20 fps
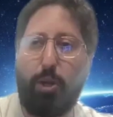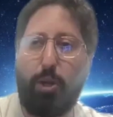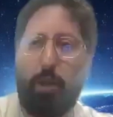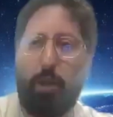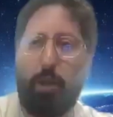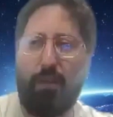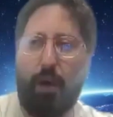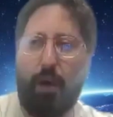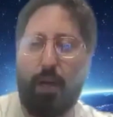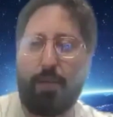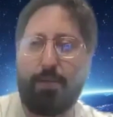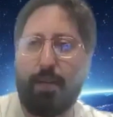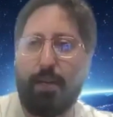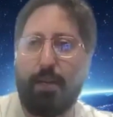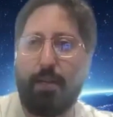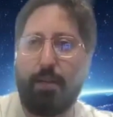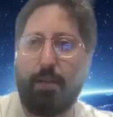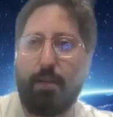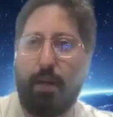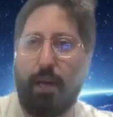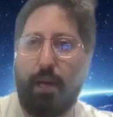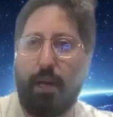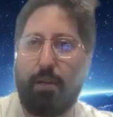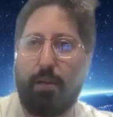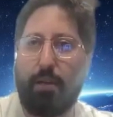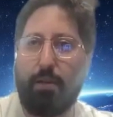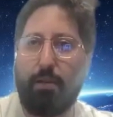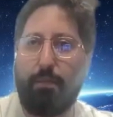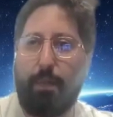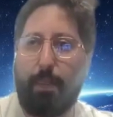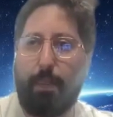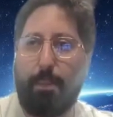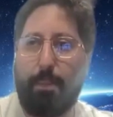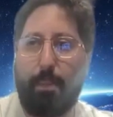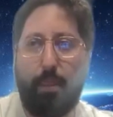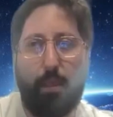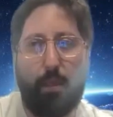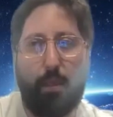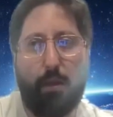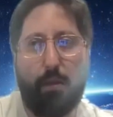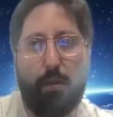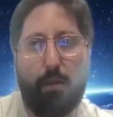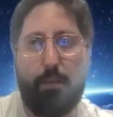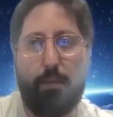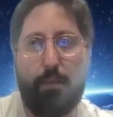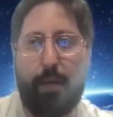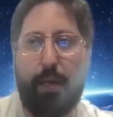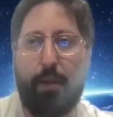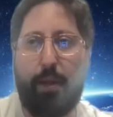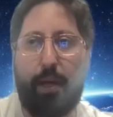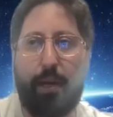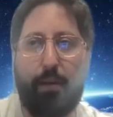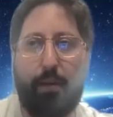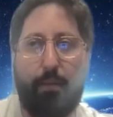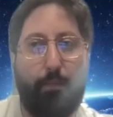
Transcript: love content like to me like